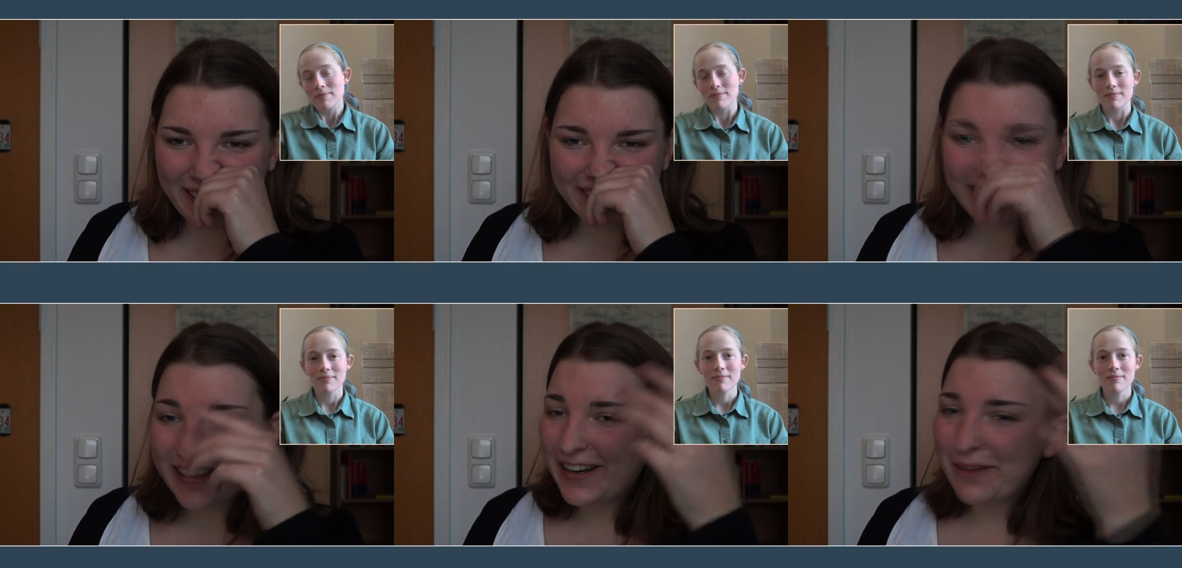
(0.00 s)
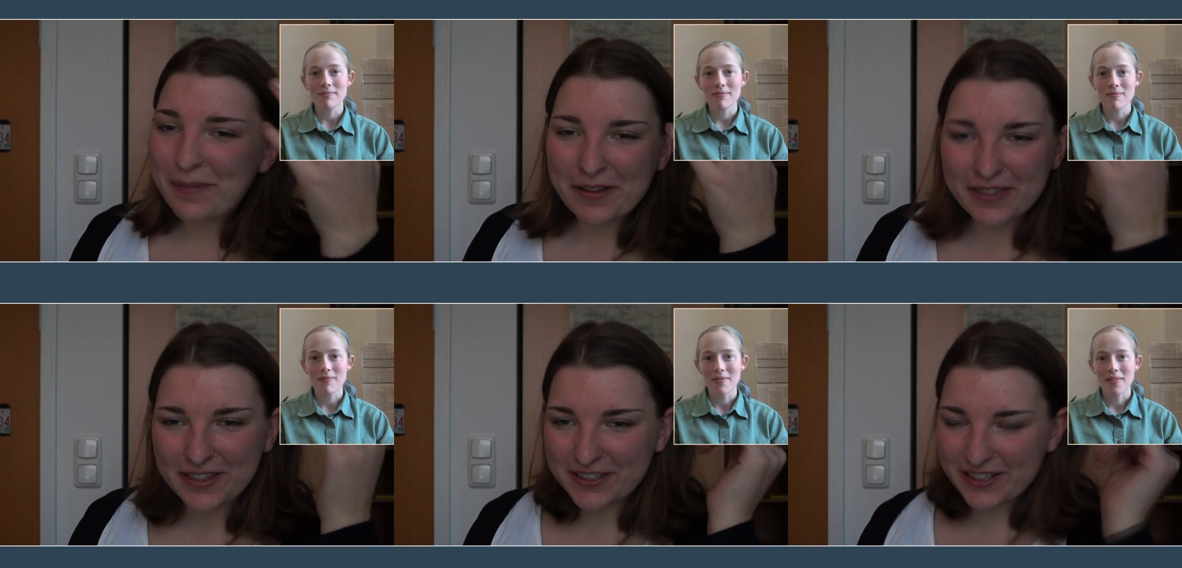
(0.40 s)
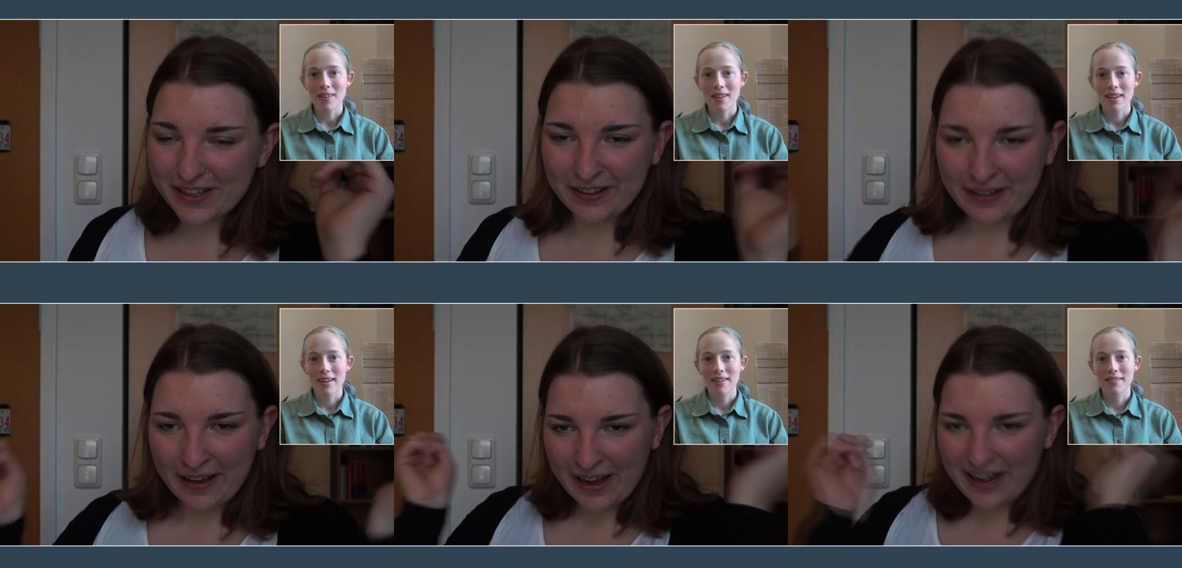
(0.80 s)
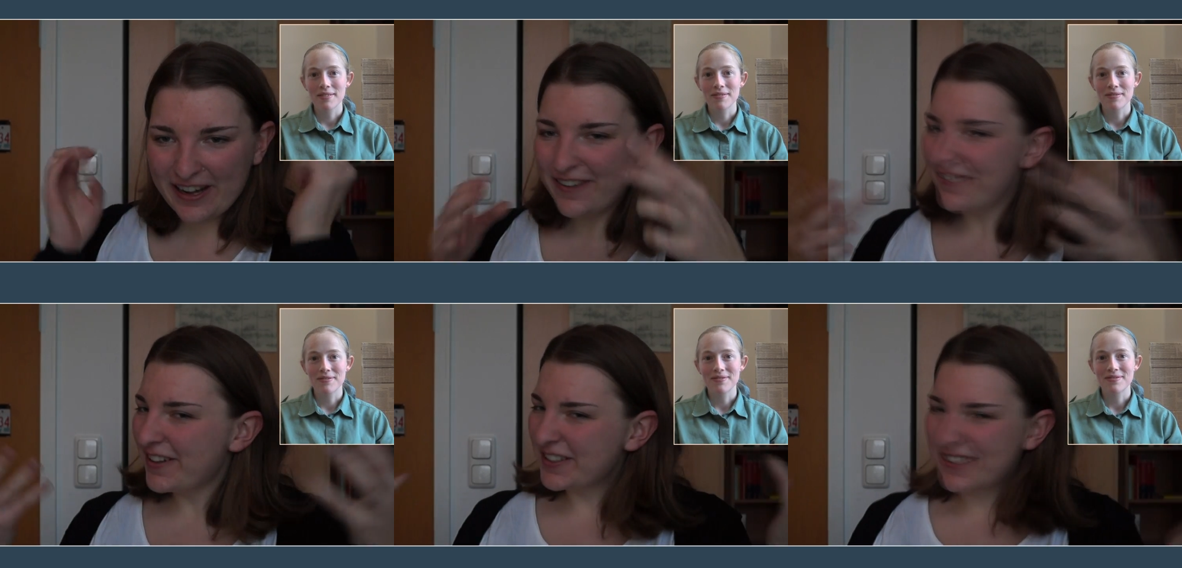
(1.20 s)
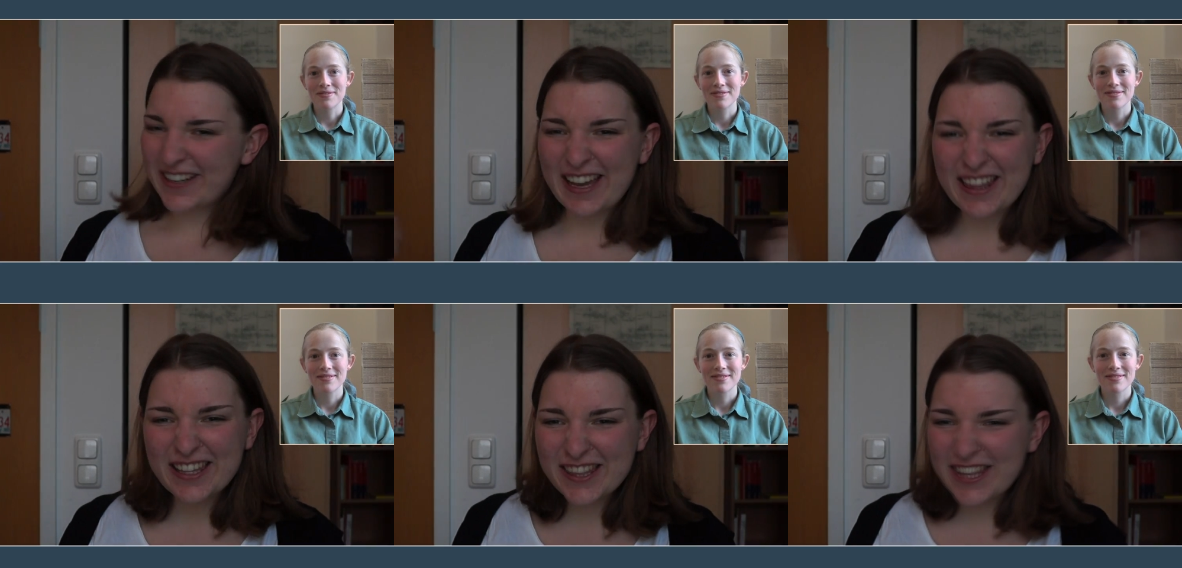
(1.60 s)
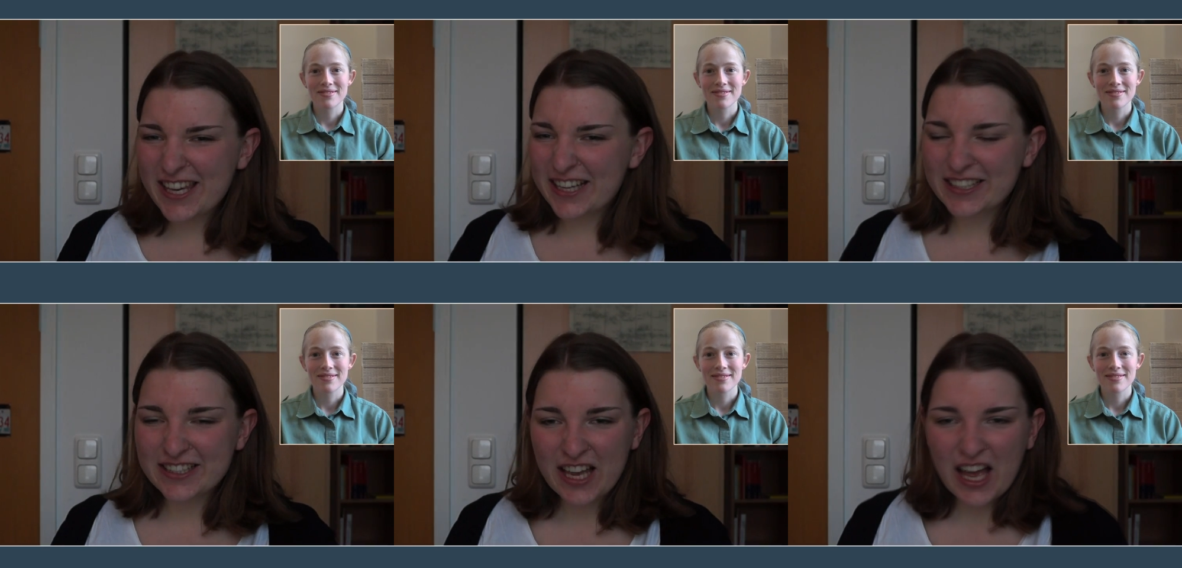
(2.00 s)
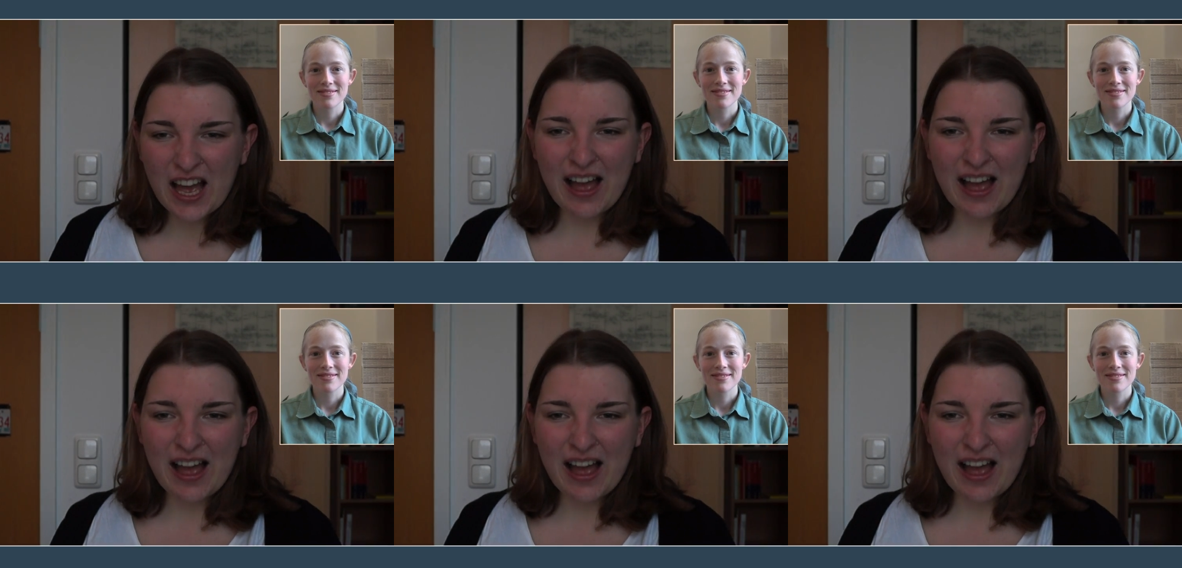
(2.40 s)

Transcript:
Speaker 1: i really about these like living together things